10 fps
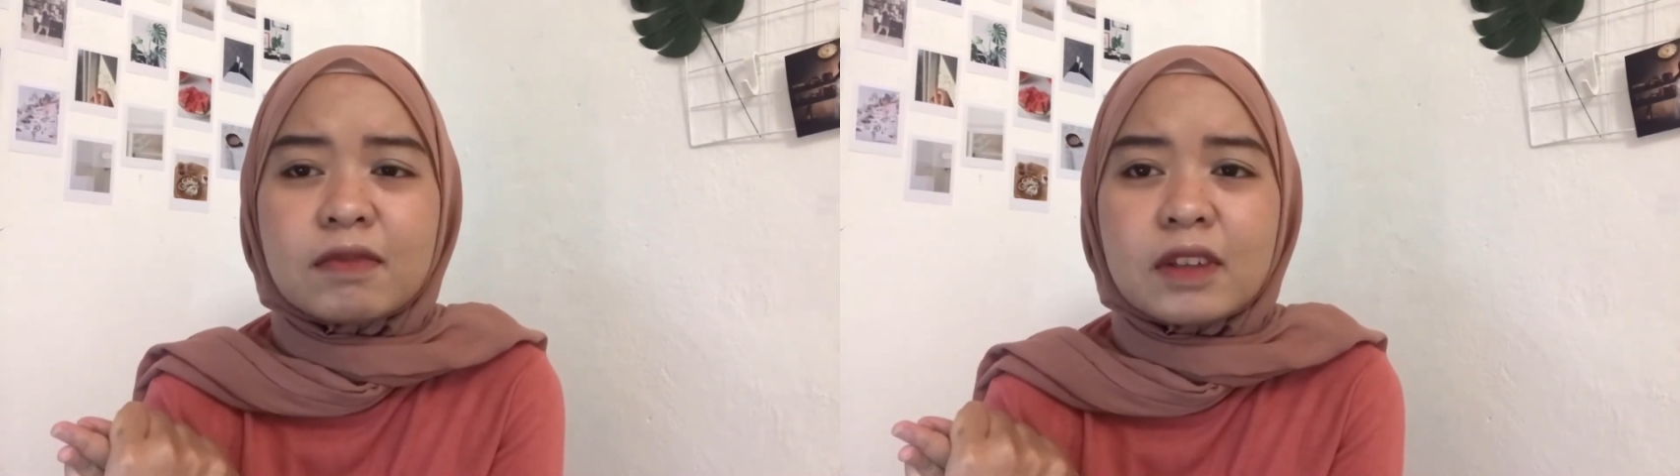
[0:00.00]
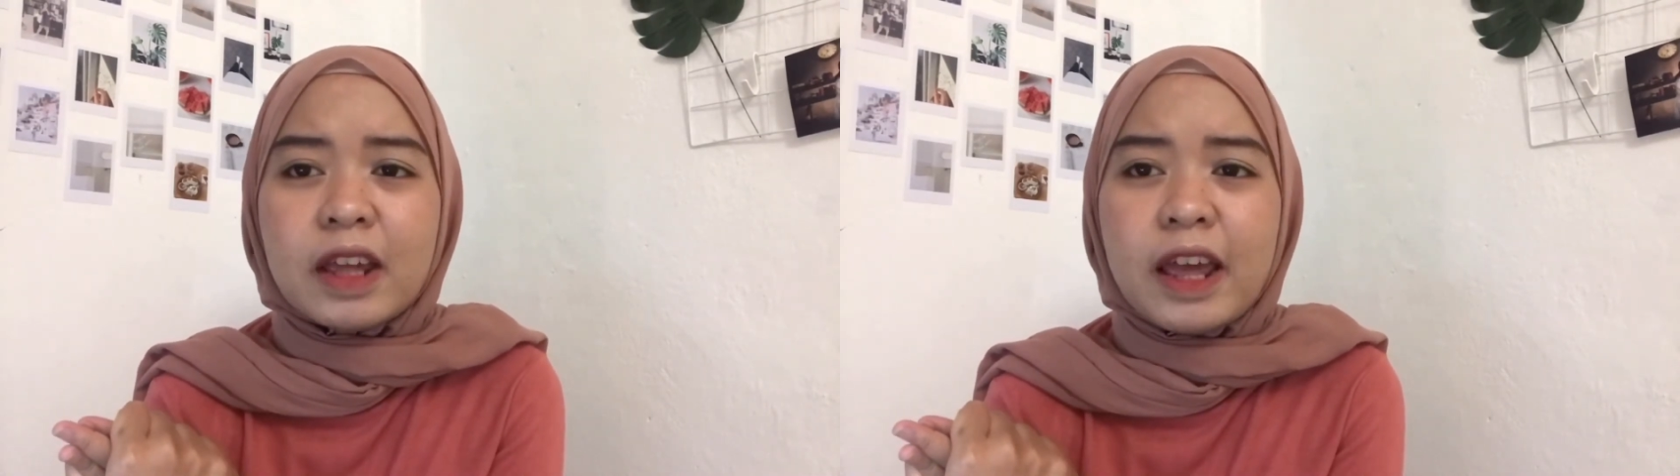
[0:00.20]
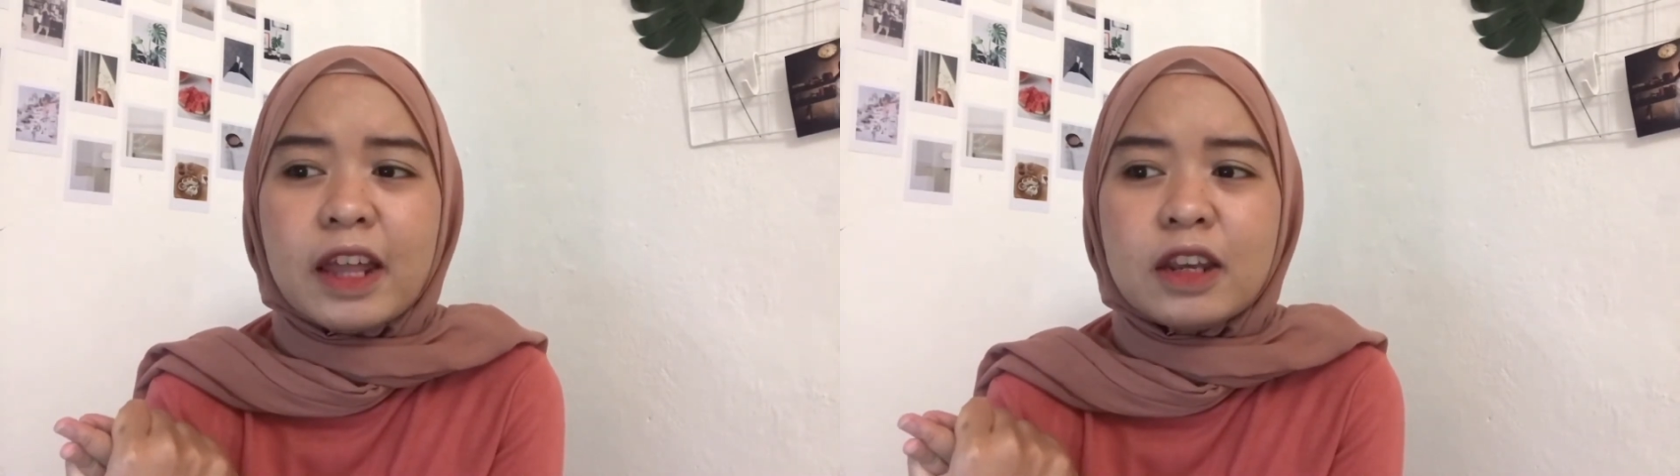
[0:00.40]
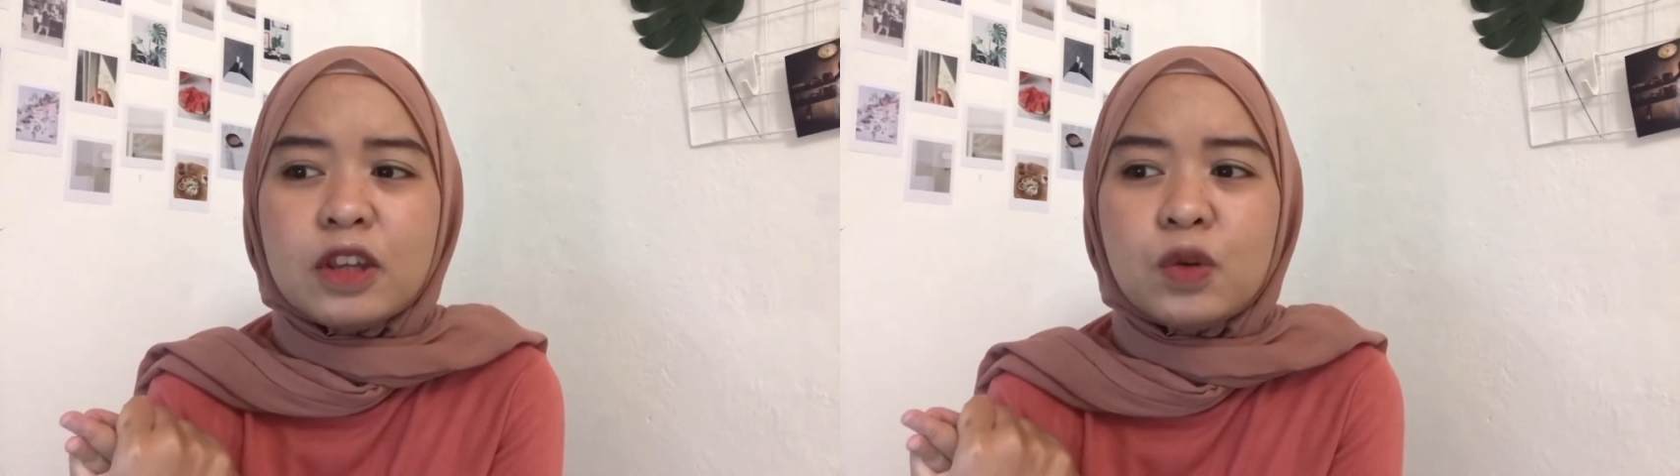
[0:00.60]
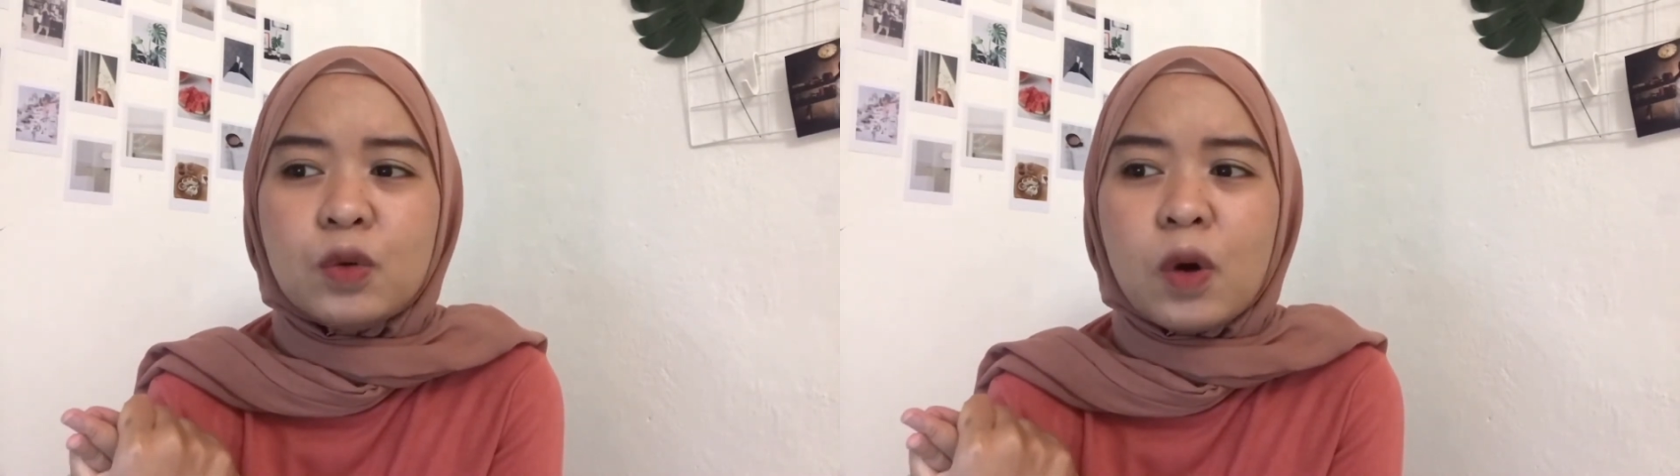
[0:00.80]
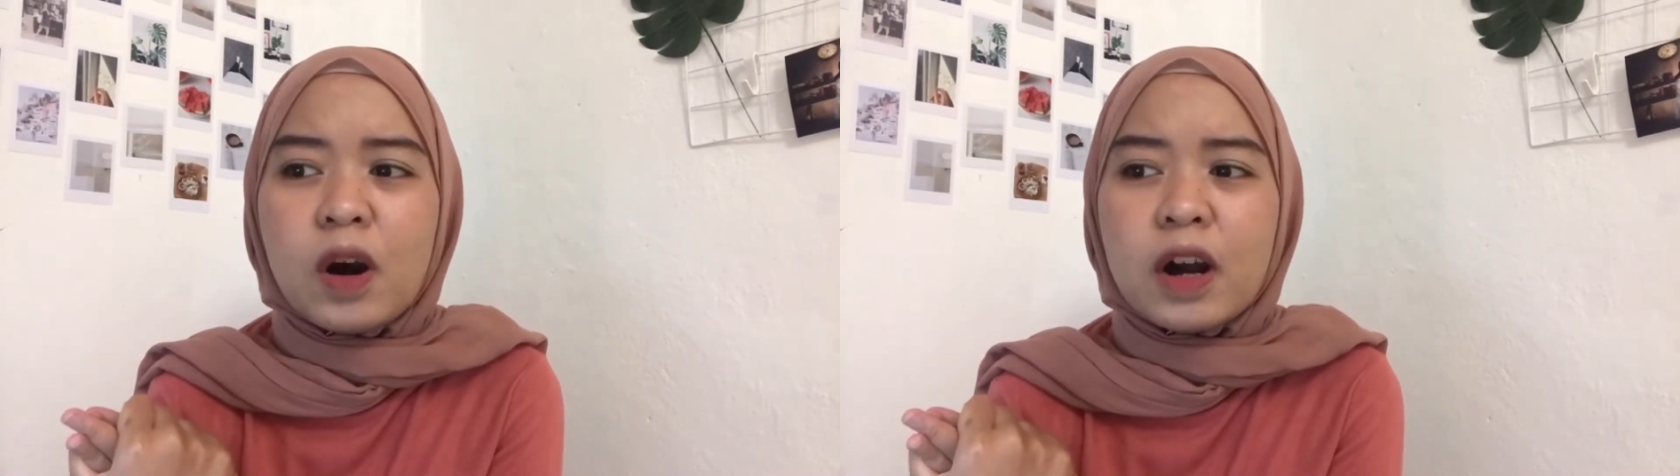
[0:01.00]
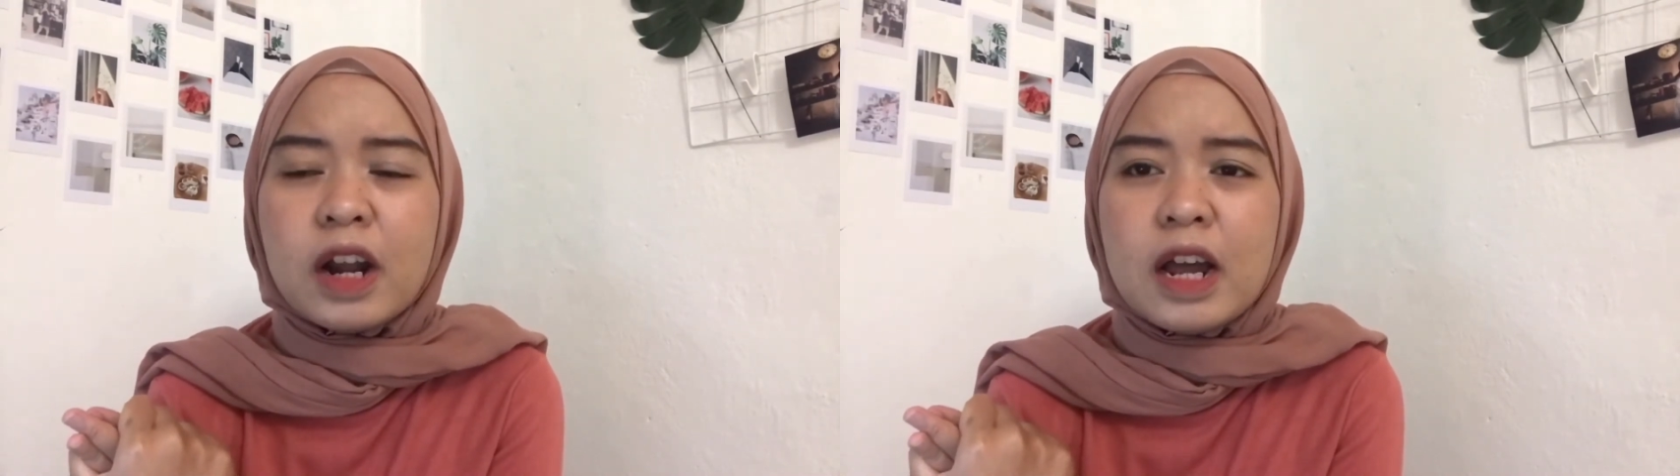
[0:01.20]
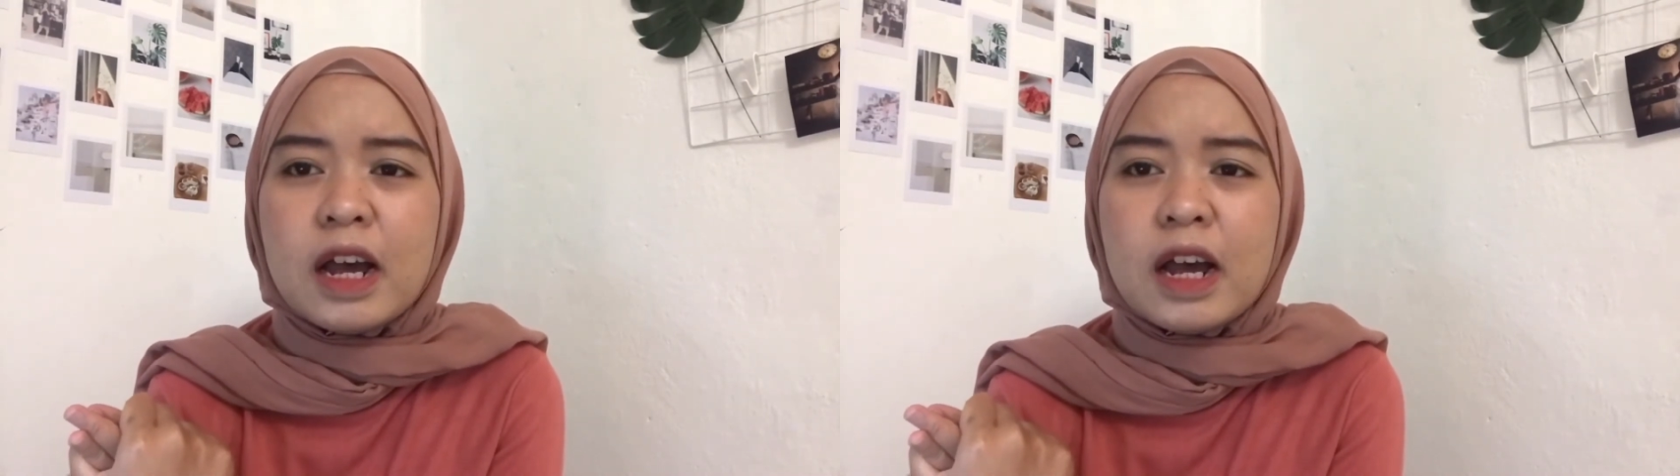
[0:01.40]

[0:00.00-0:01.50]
and you are